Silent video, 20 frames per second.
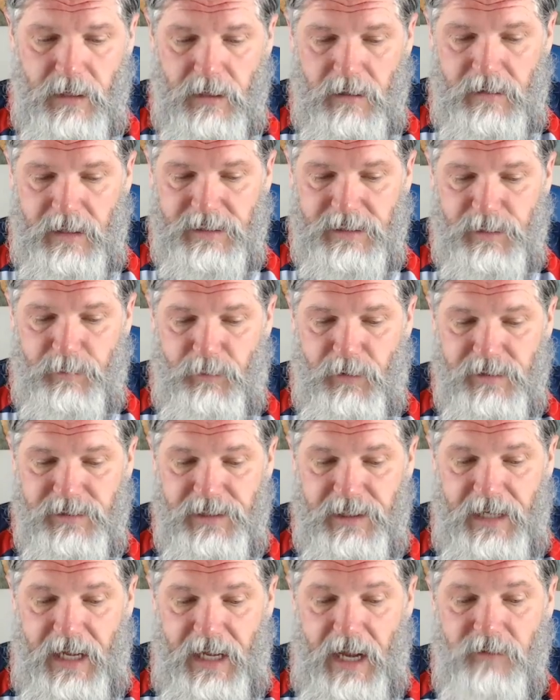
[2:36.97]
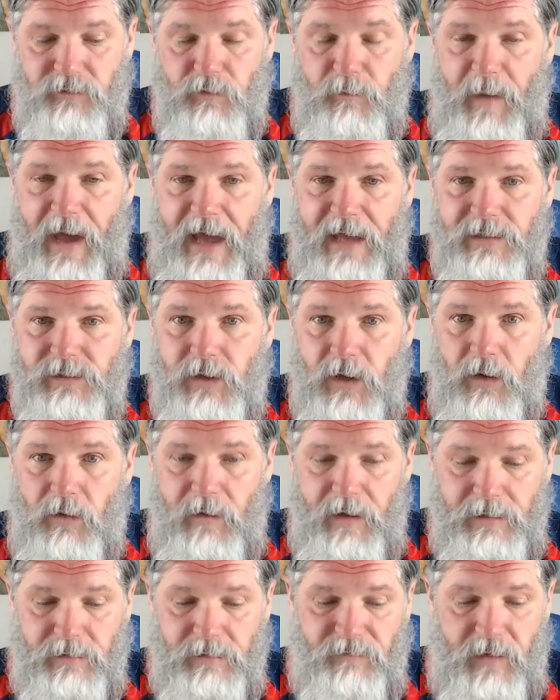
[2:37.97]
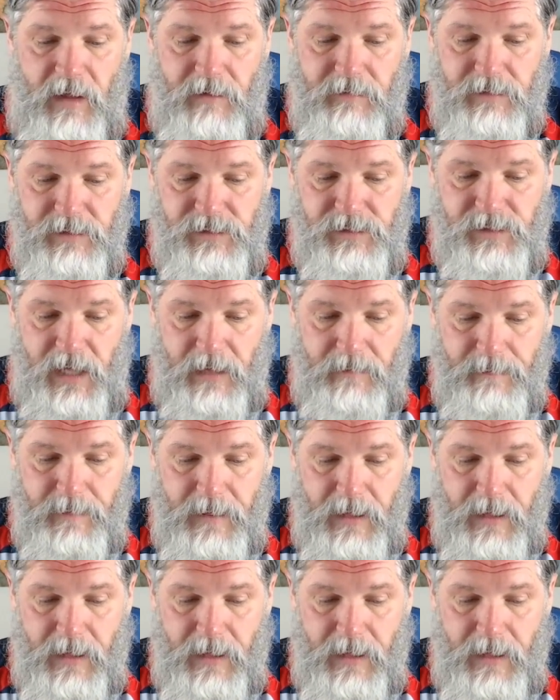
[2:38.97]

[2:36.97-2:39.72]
That's the President Andrew Pascoe, who had the following to say.